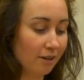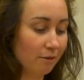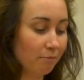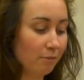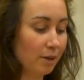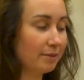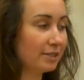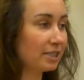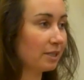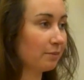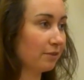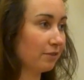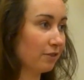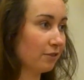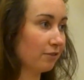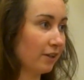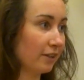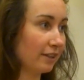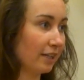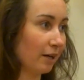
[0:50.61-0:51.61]
Maybe some of
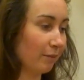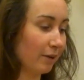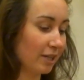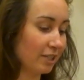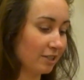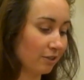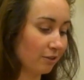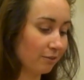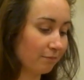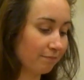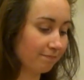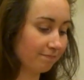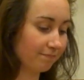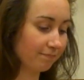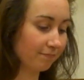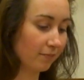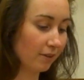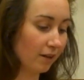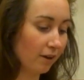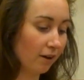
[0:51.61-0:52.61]
you felt that way
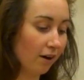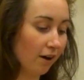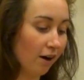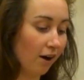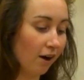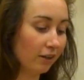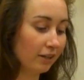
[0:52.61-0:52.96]
too.